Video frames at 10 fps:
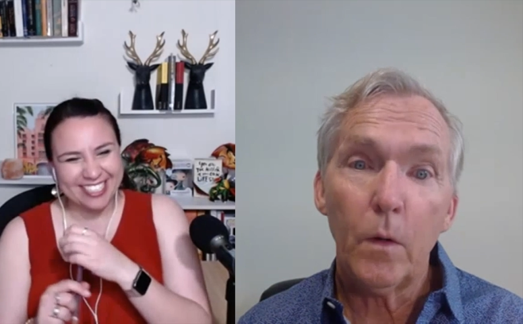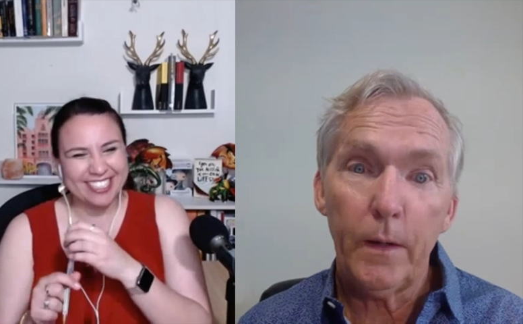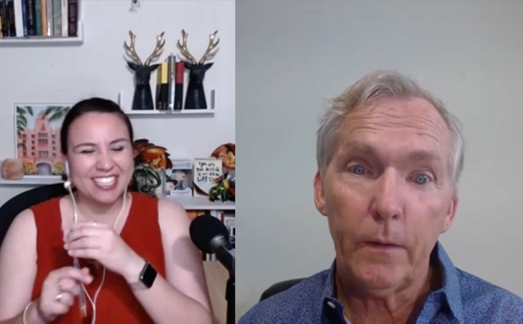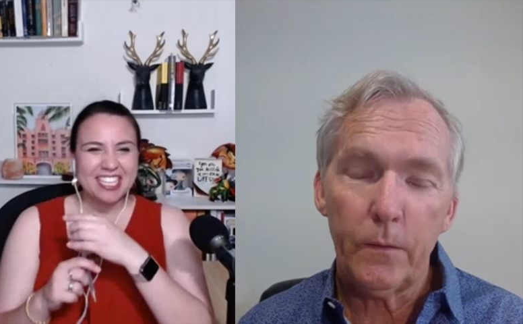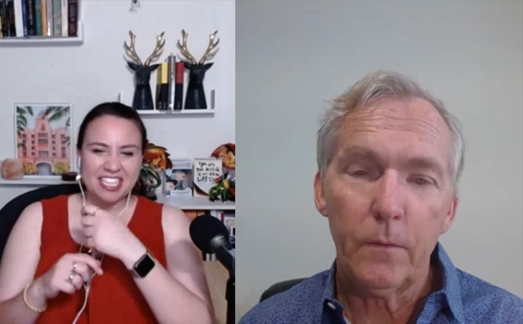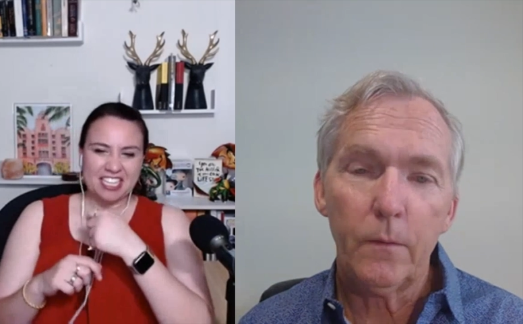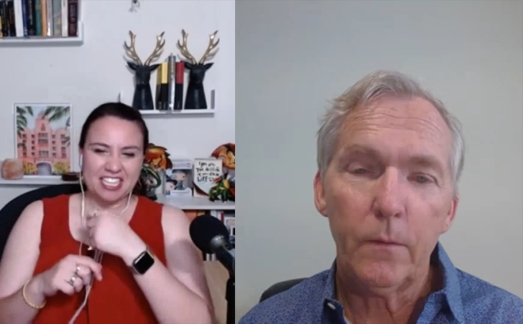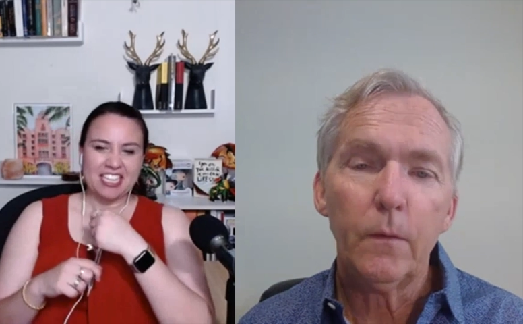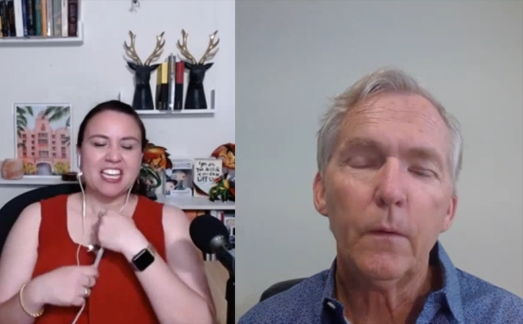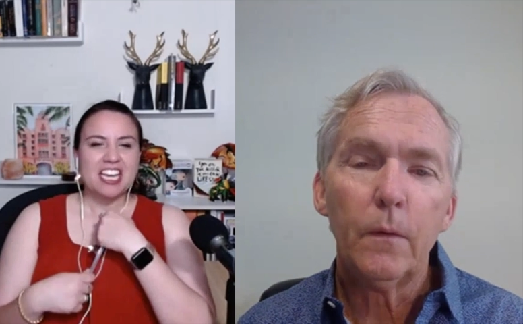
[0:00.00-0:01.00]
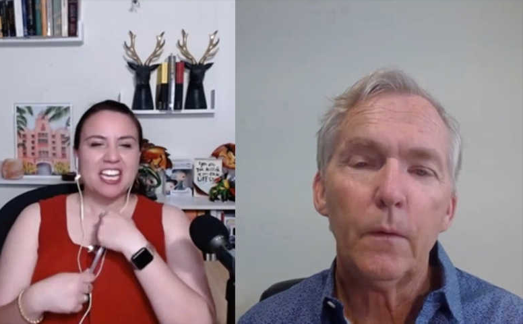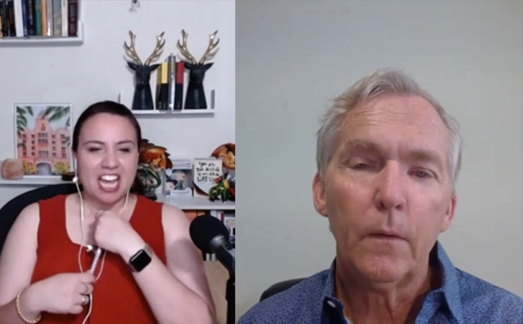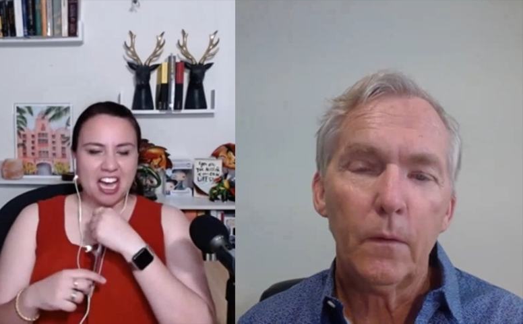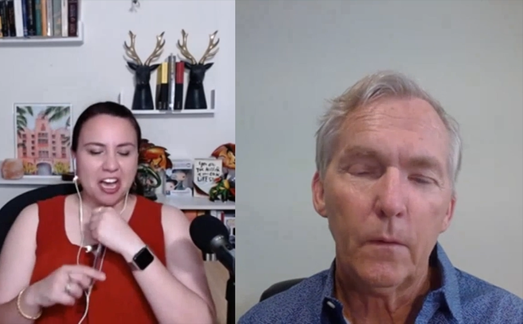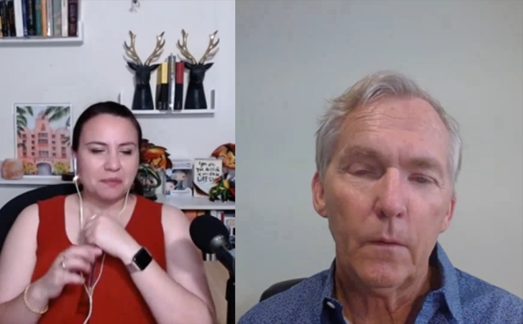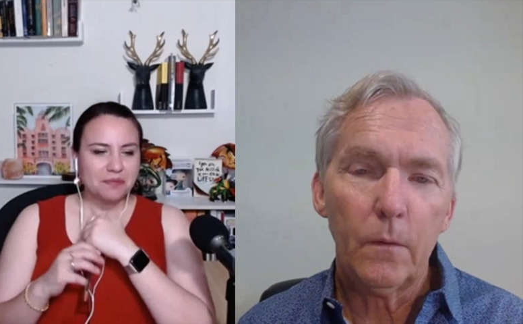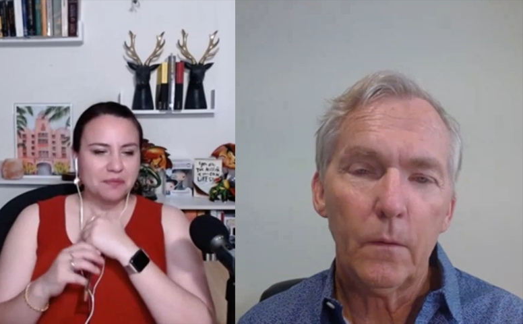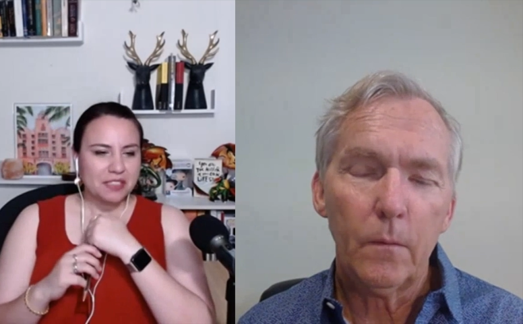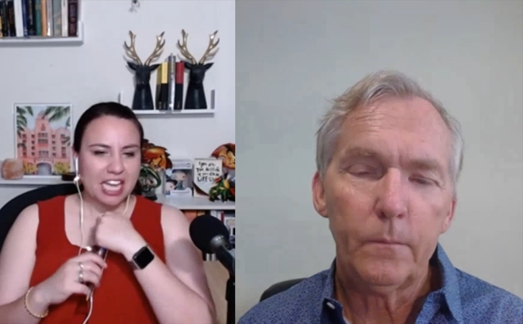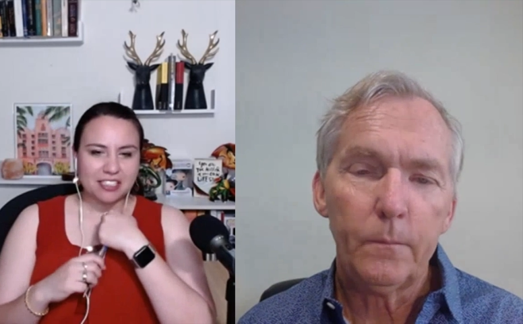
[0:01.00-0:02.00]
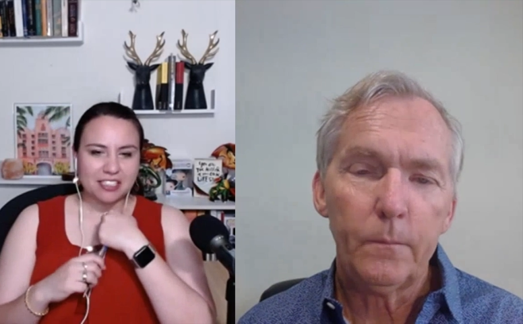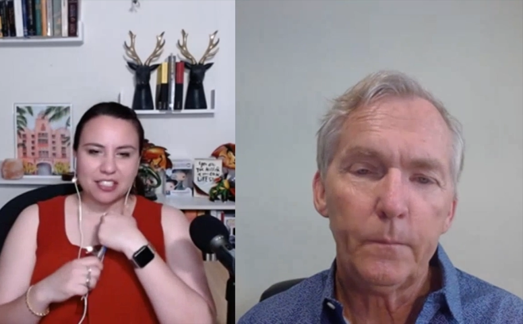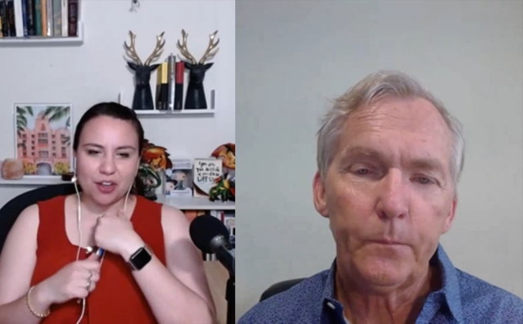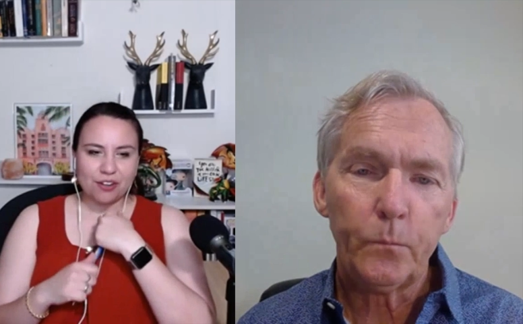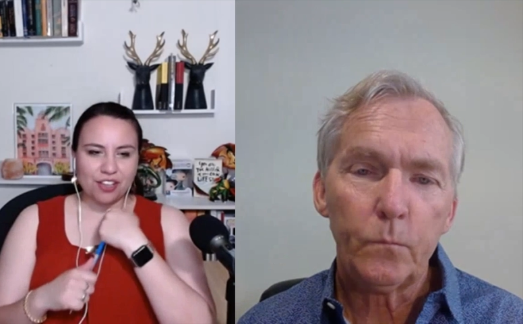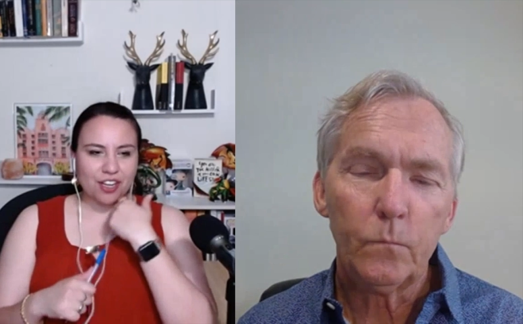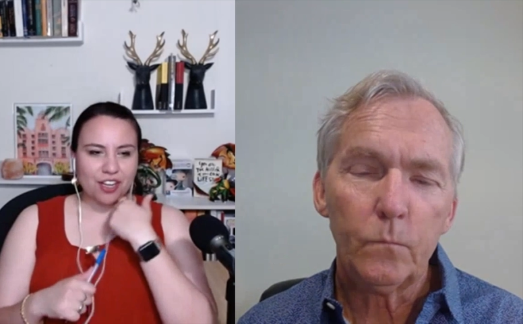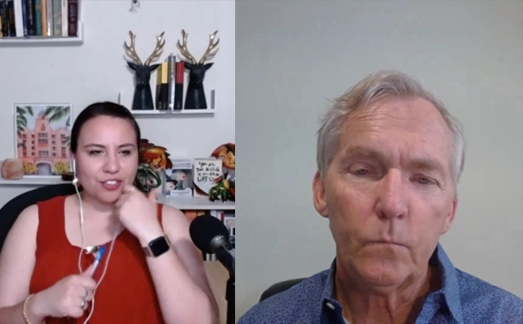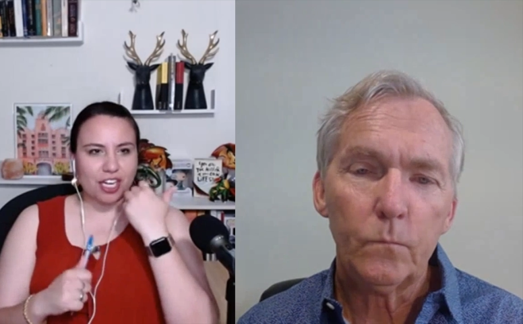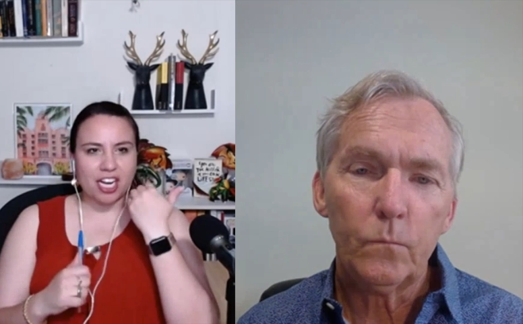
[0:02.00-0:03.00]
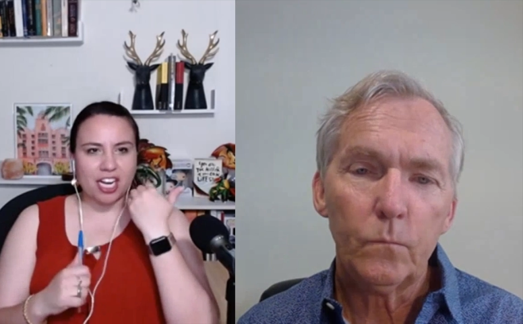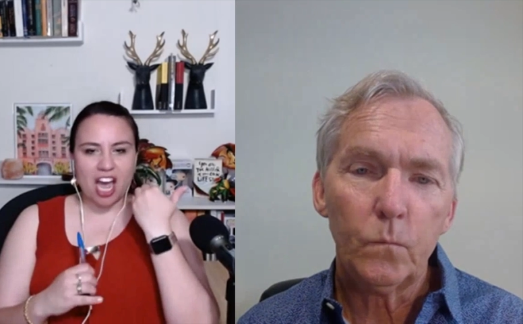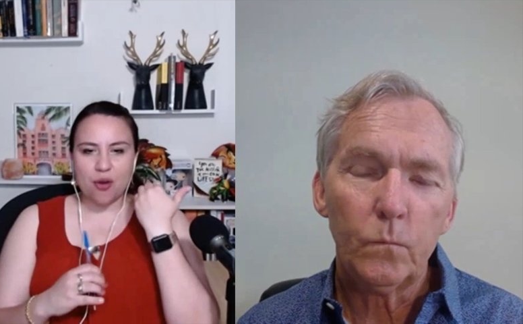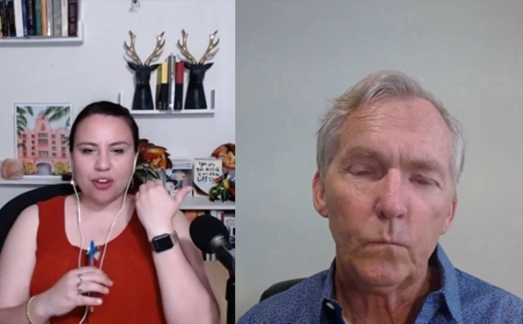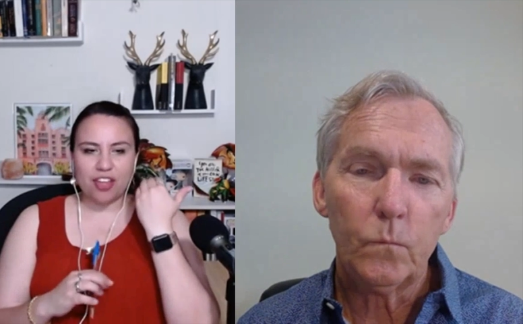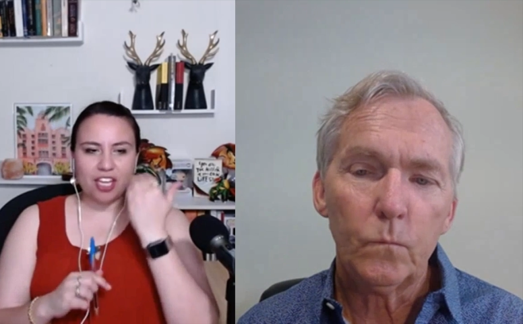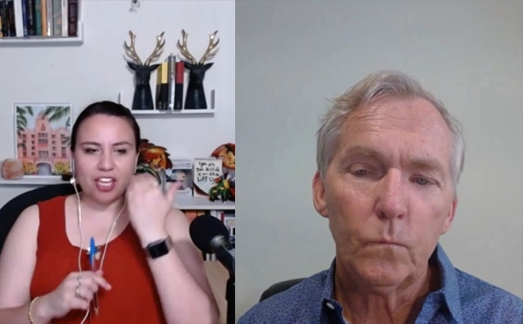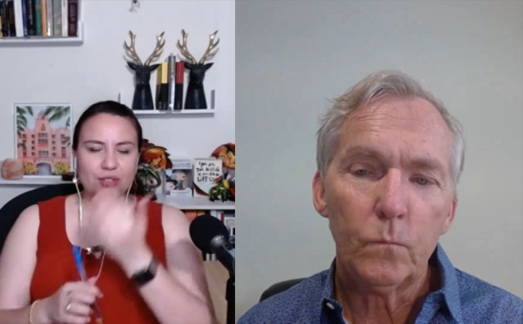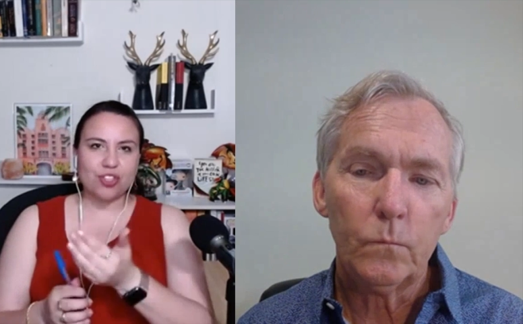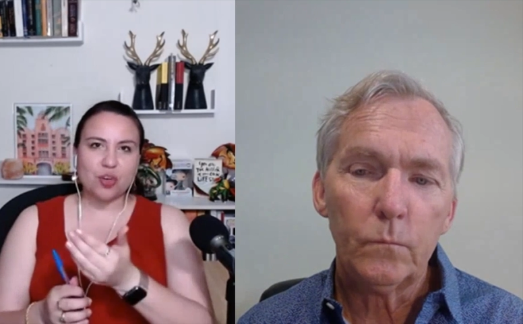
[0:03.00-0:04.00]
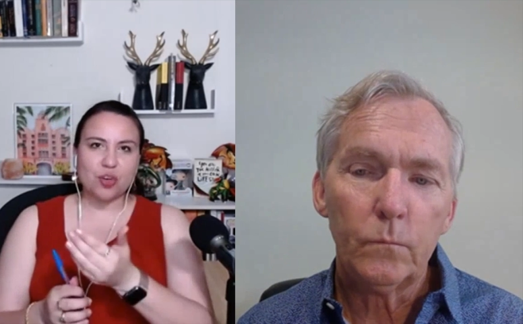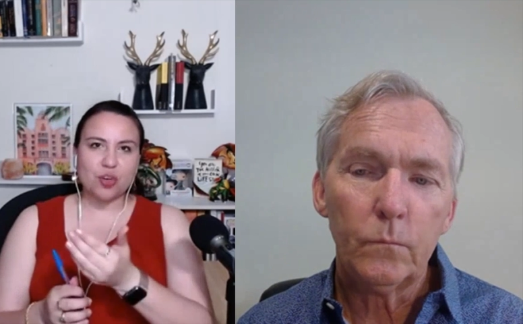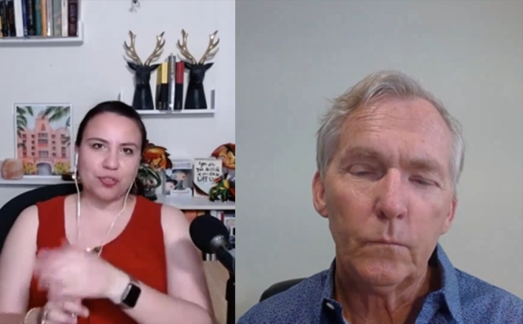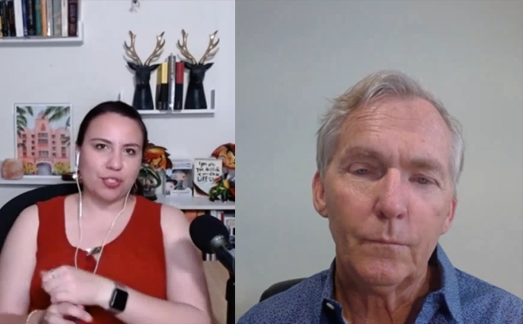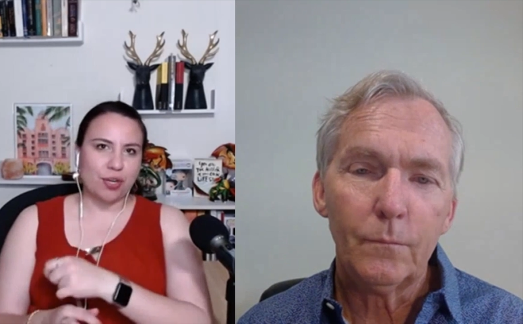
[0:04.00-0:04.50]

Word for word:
Speaker 1: right. Um, and so, you know, Jerry, I want to thank you so much for